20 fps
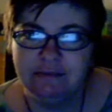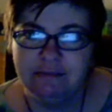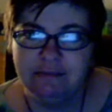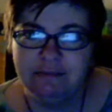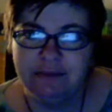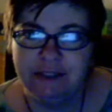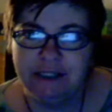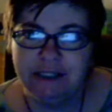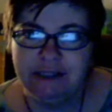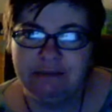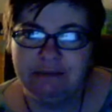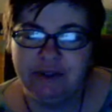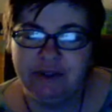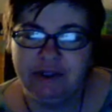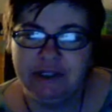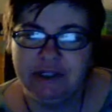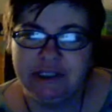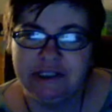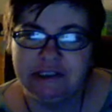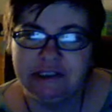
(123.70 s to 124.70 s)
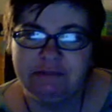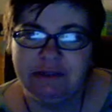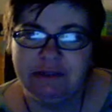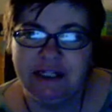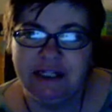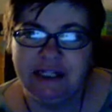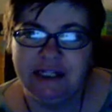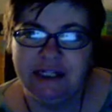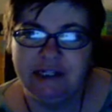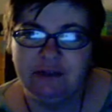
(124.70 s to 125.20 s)
bloody murder because my
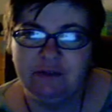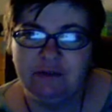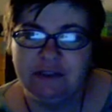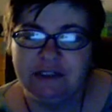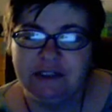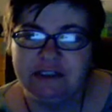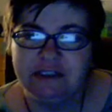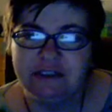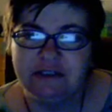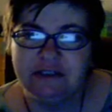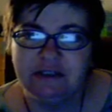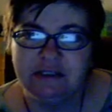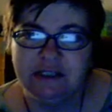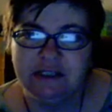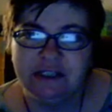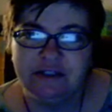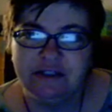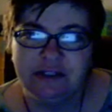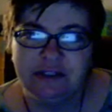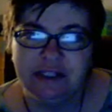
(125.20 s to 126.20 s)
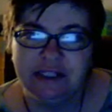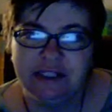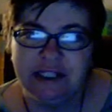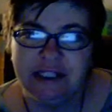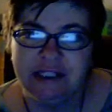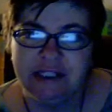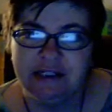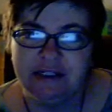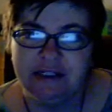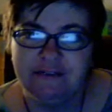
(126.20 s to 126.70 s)
head was literally
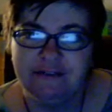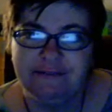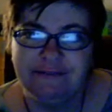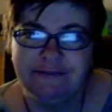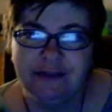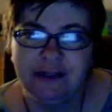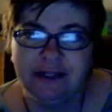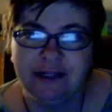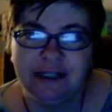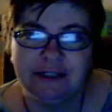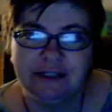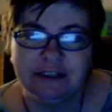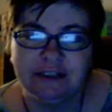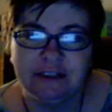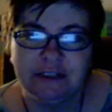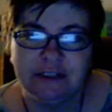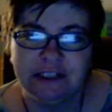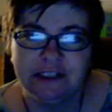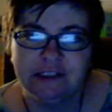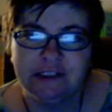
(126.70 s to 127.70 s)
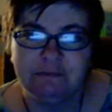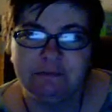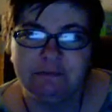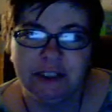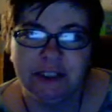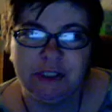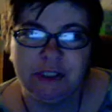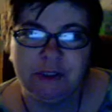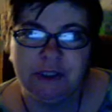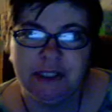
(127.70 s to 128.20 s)
feeling like it was going to
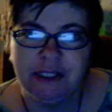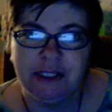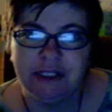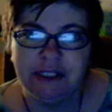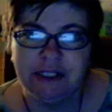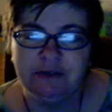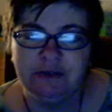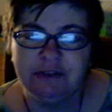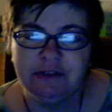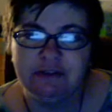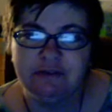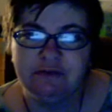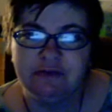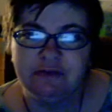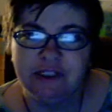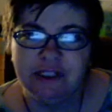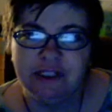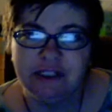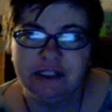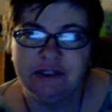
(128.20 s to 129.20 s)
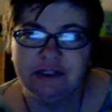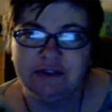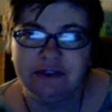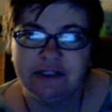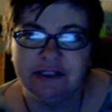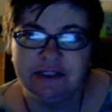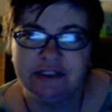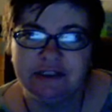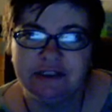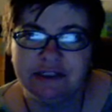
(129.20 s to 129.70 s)
explode, and I was really
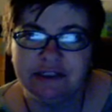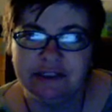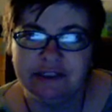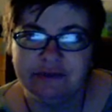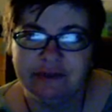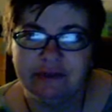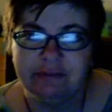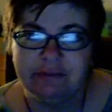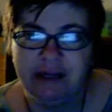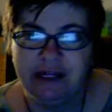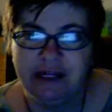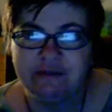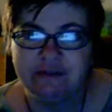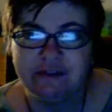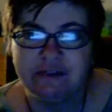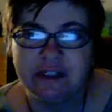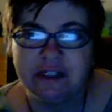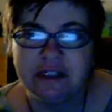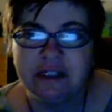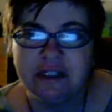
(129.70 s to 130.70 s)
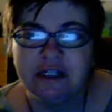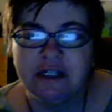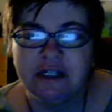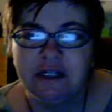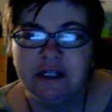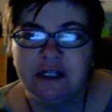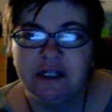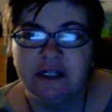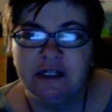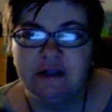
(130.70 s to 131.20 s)
sick with MAV,
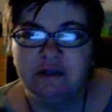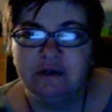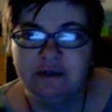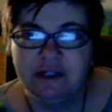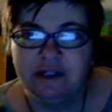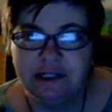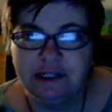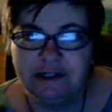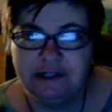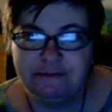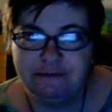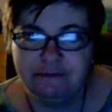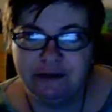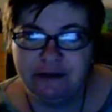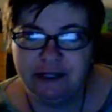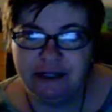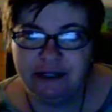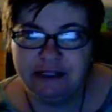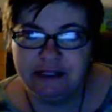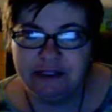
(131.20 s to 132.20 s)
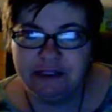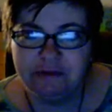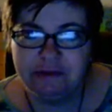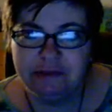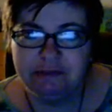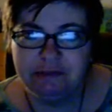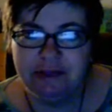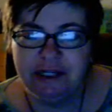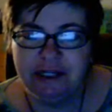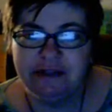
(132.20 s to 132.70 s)
really violently ill with
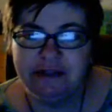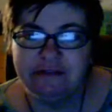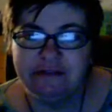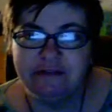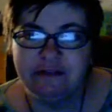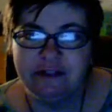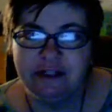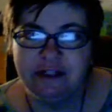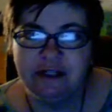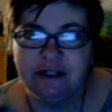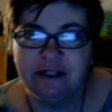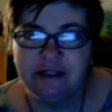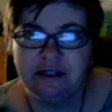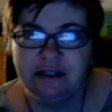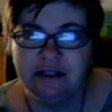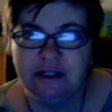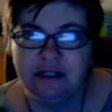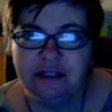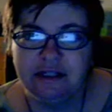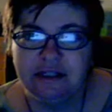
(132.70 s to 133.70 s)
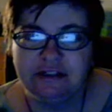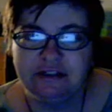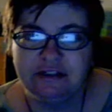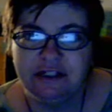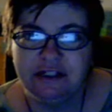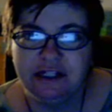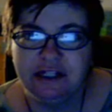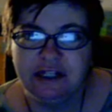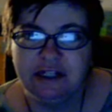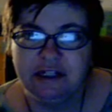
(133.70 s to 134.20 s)
MAV. And
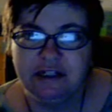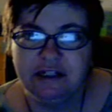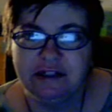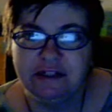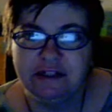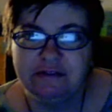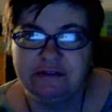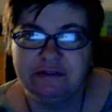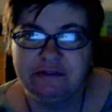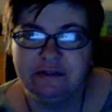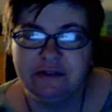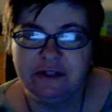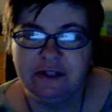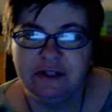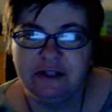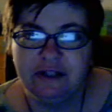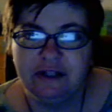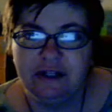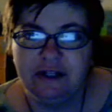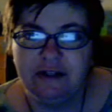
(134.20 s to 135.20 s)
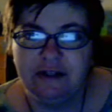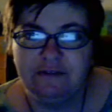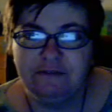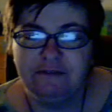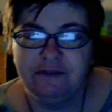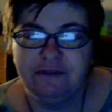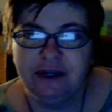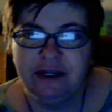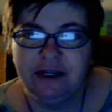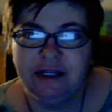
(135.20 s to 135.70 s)
instead of
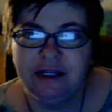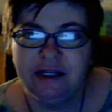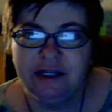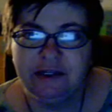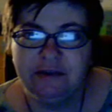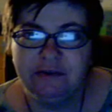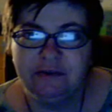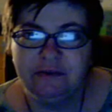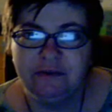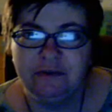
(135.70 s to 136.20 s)
finding out